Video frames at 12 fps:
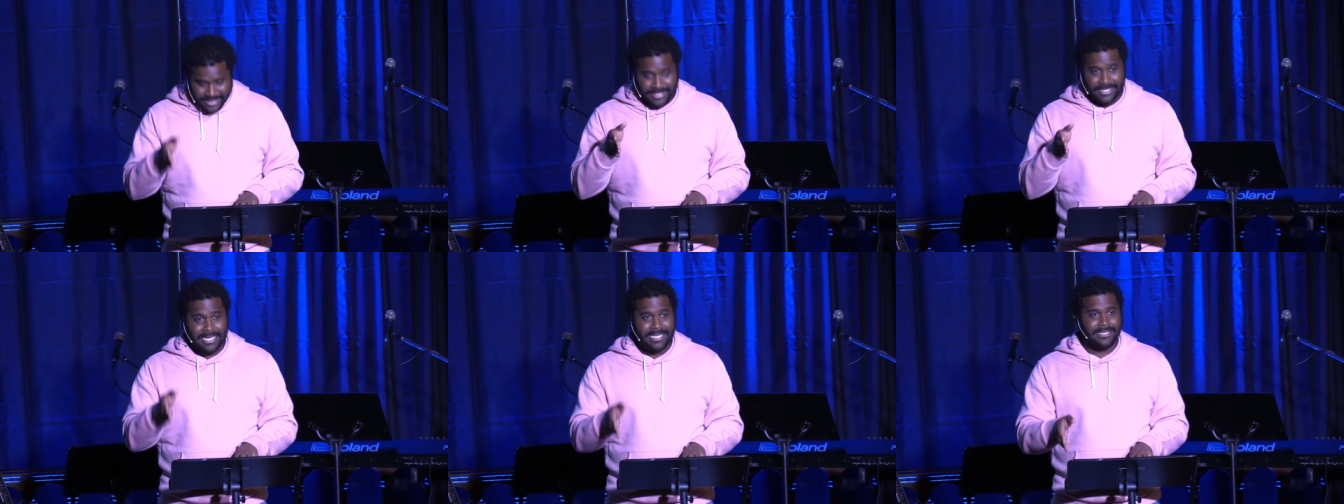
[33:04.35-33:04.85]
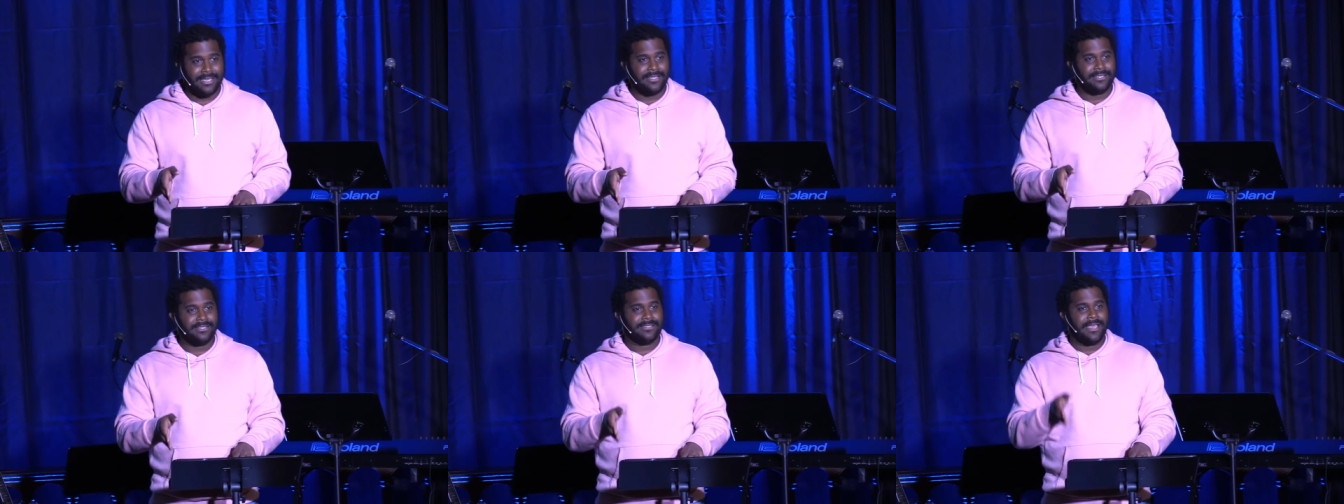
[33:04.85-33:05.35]

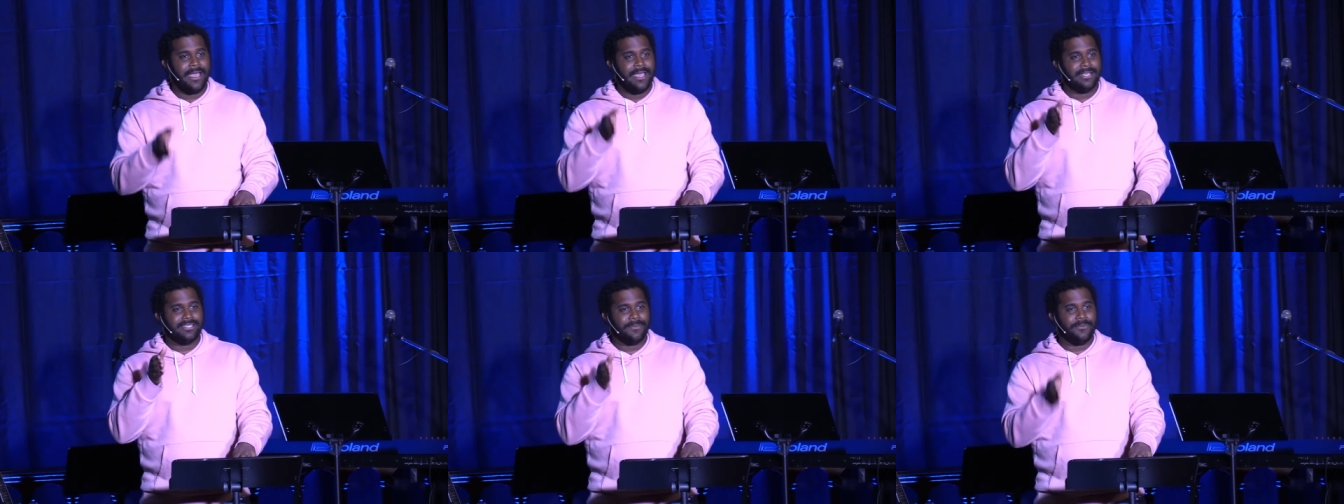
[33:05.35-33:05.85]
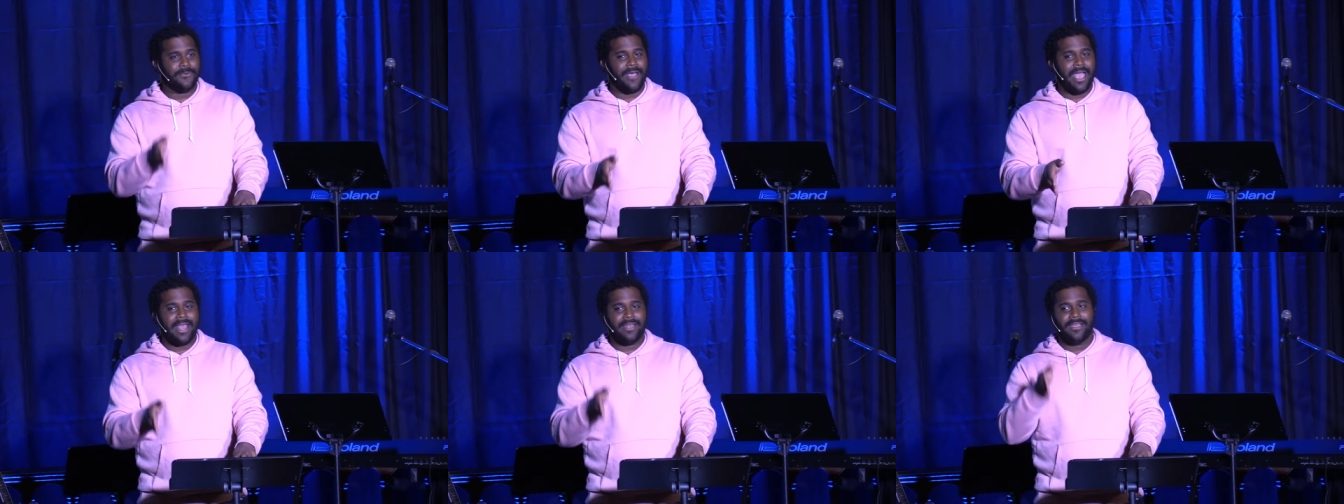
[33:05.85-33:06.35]
Jesus is the
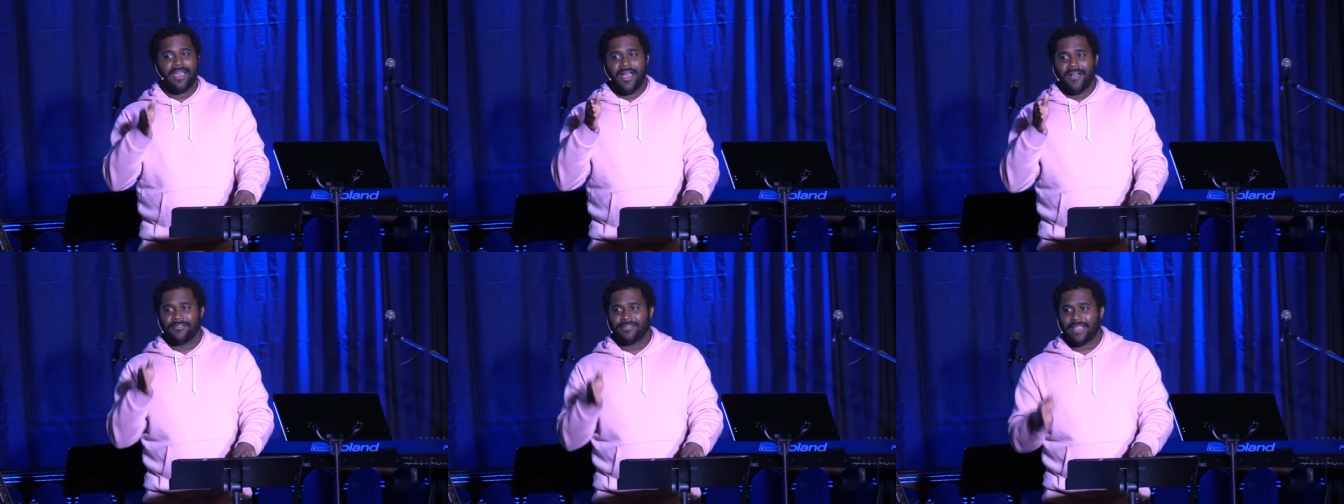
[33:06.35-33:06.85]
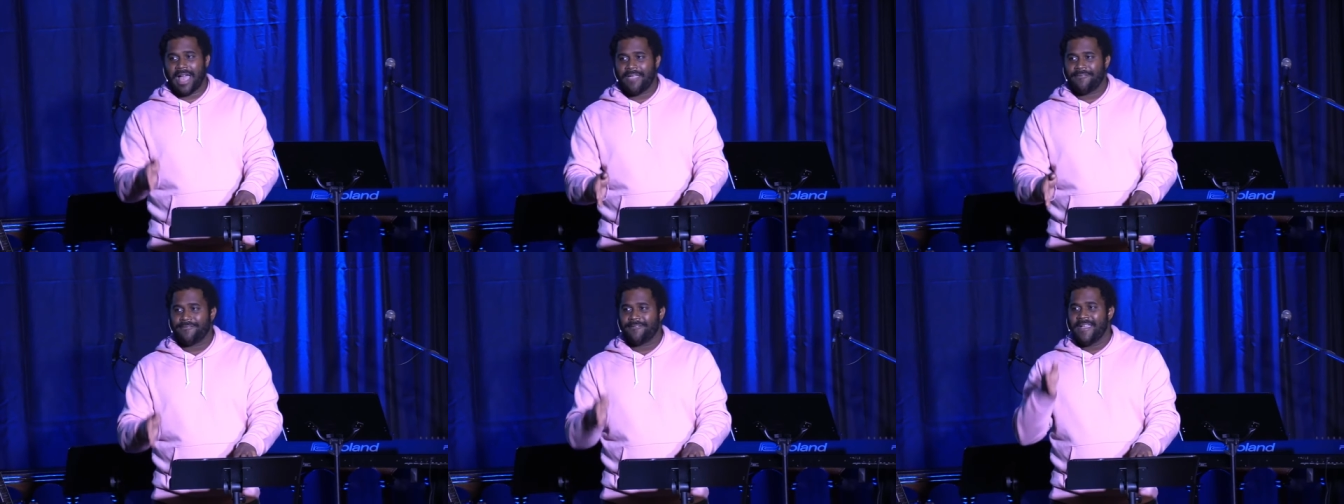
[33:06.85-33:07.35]
bread of
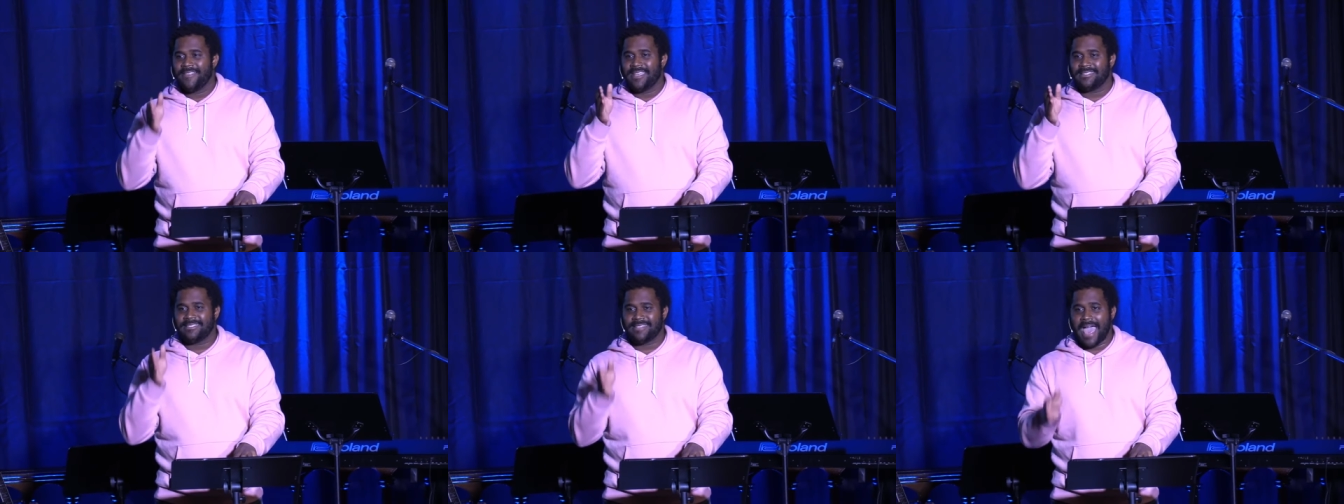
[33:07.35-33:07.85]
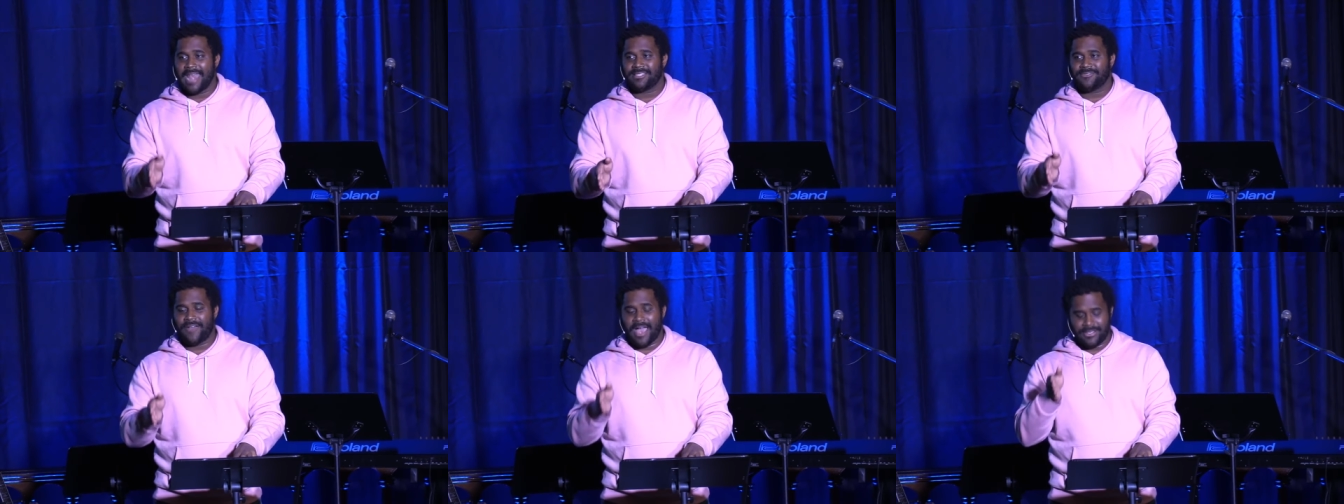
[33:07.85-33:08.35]
life that
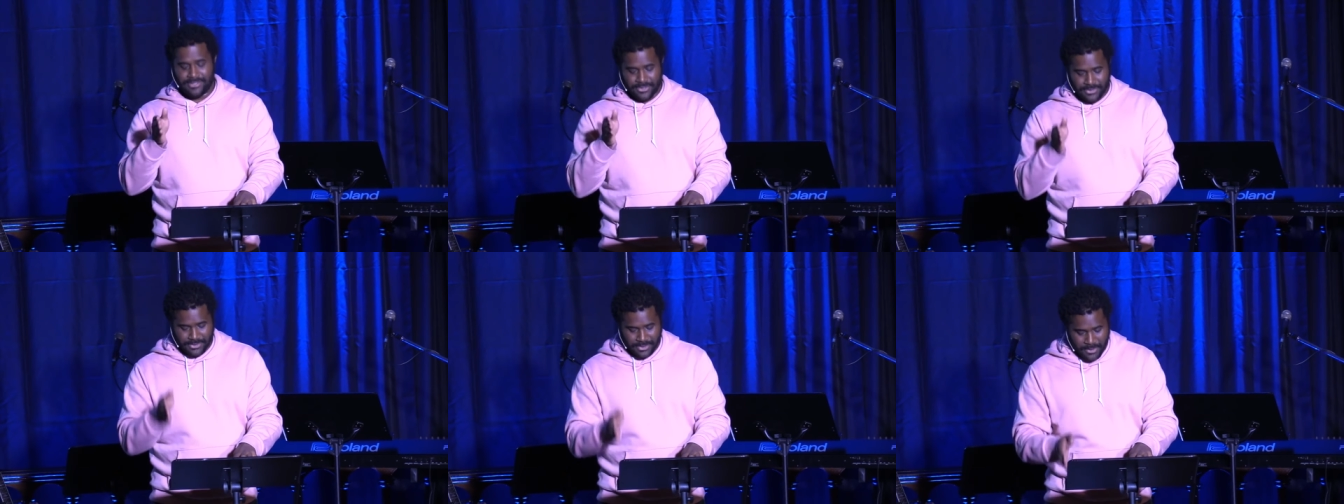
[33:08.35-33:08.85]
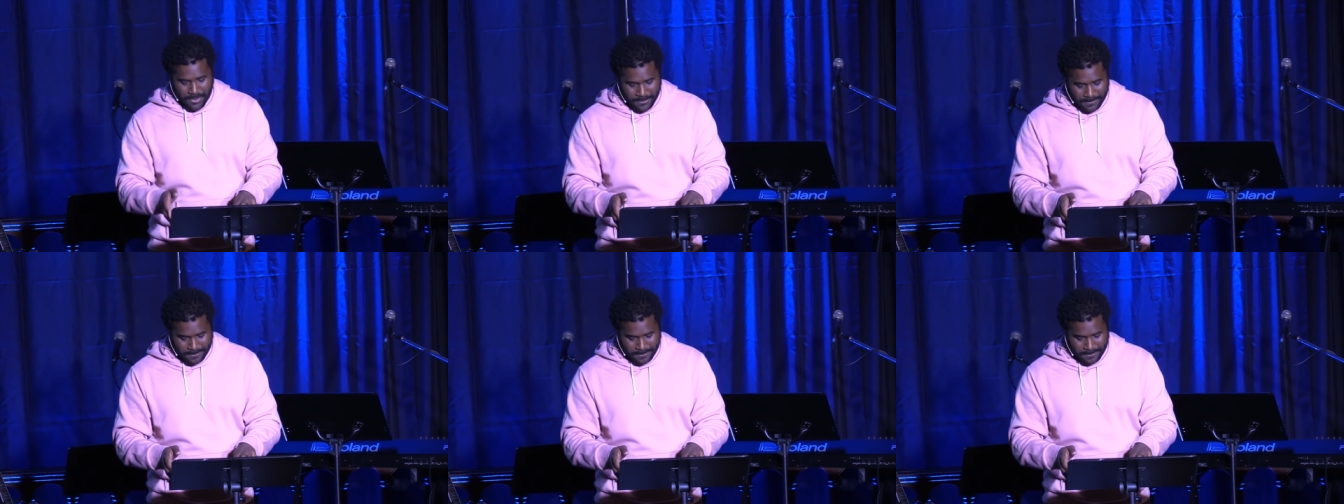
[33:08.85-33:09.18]
satisfies your soul.